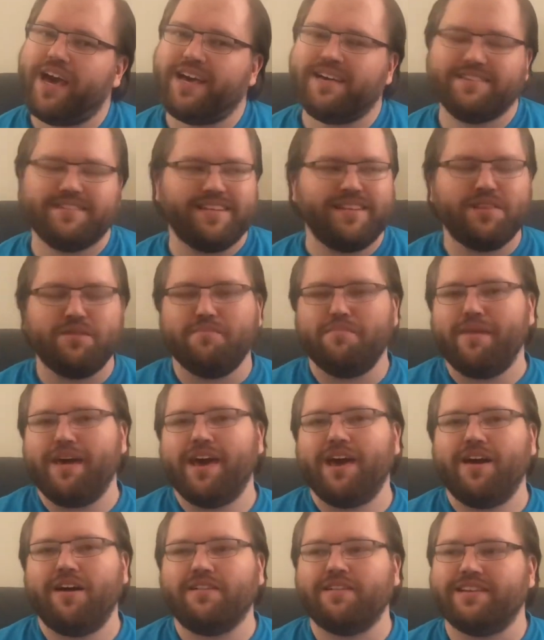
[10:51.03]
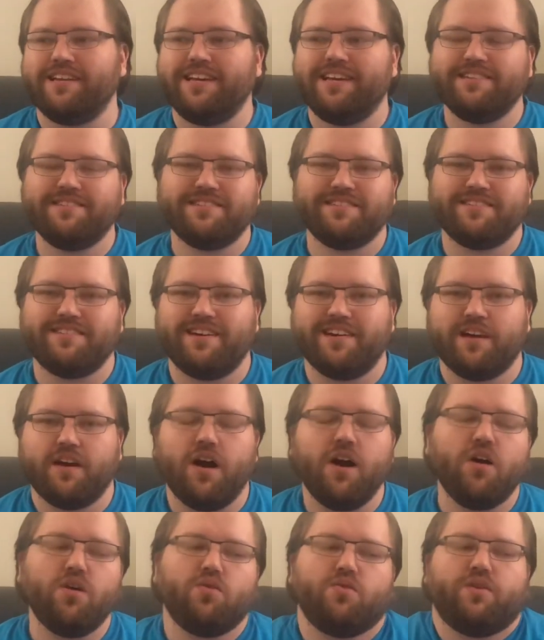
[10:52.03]
Is it in the mail? And he's just like,
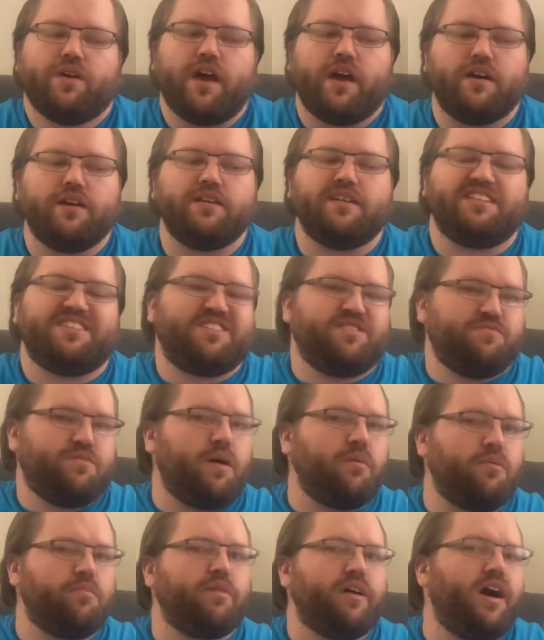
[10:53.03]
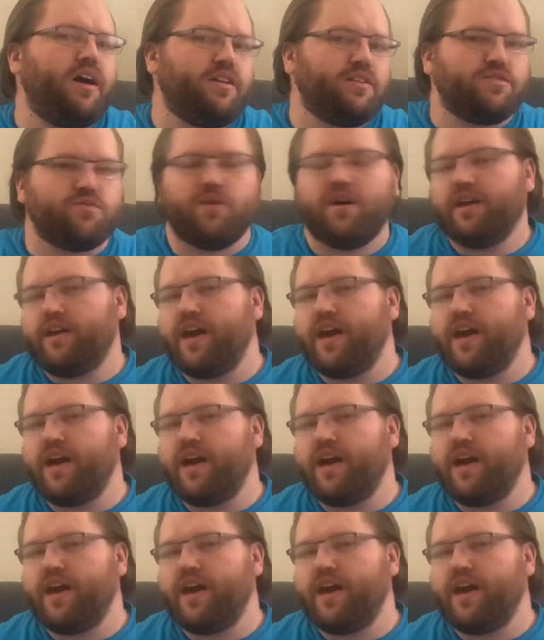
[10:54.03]
oh, yeah, it's probably on its way.